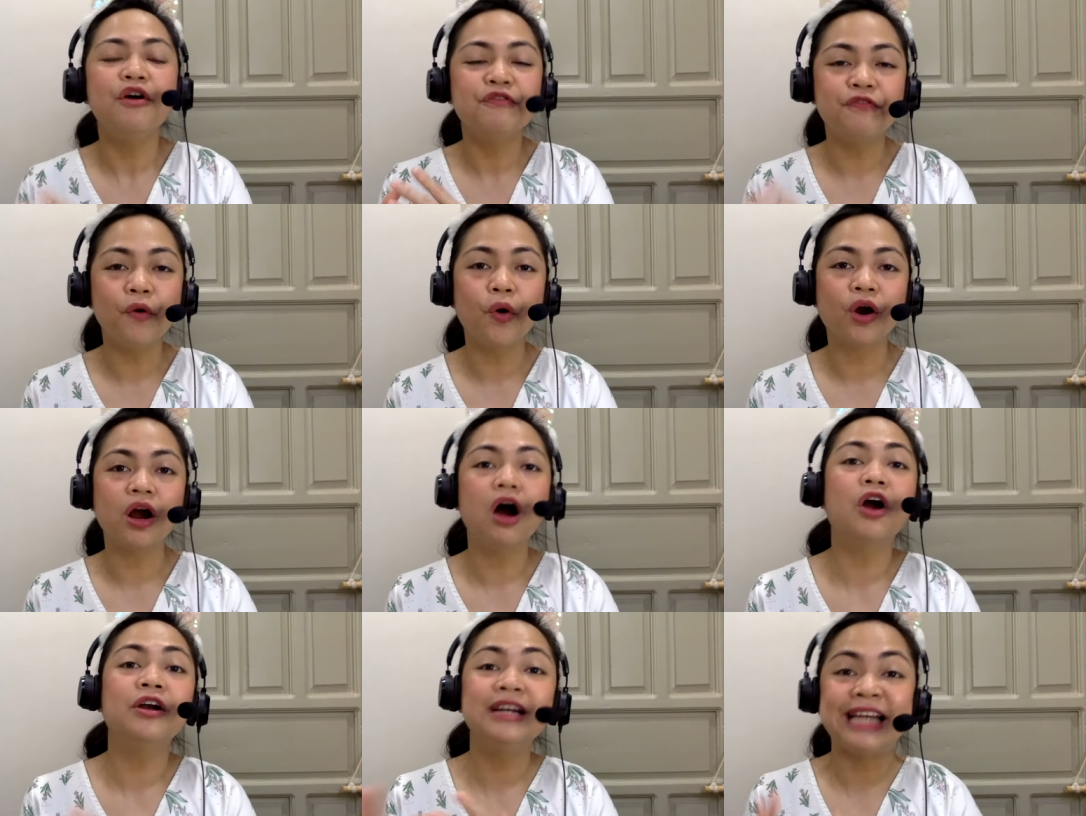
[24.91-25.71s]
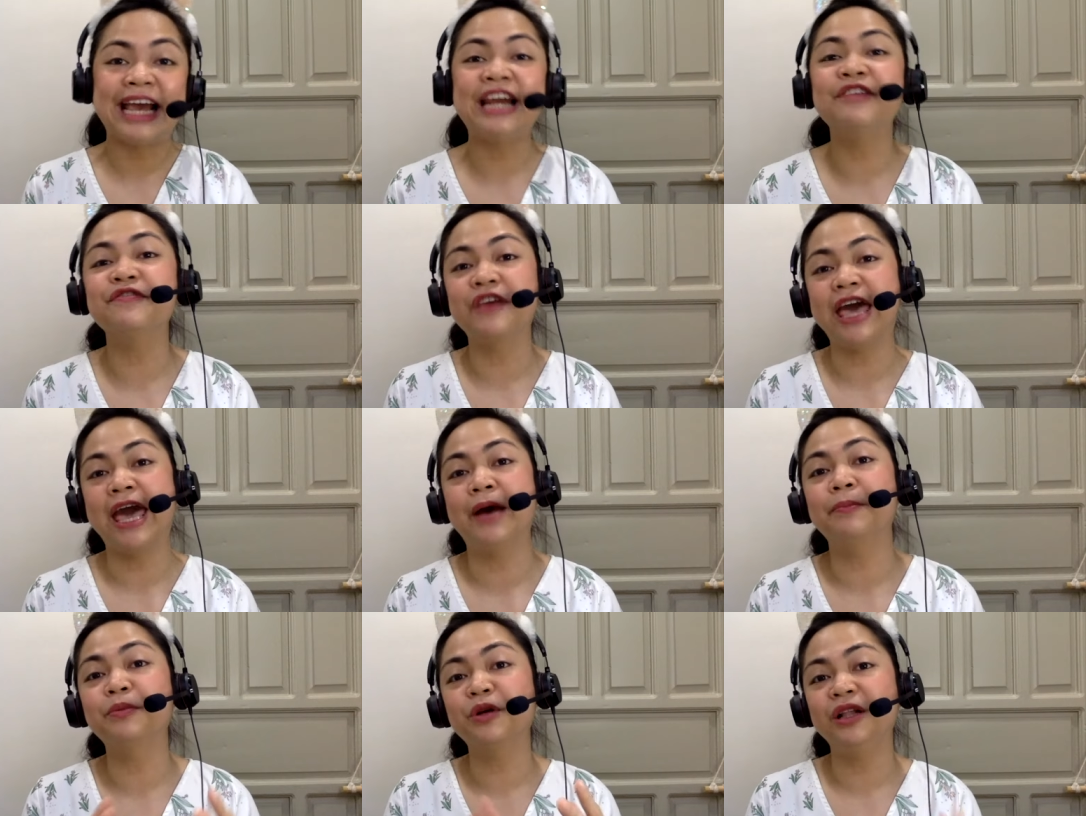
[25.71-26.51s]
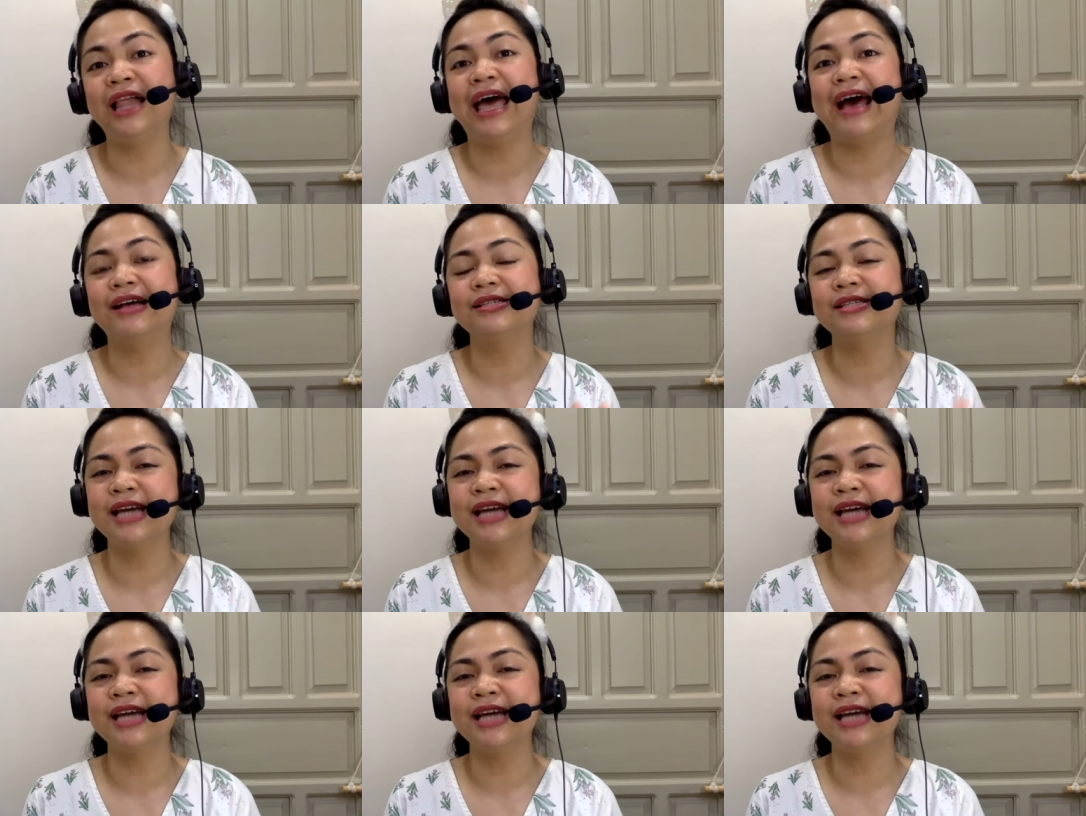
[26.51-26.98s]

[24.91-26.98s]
for our native camp class.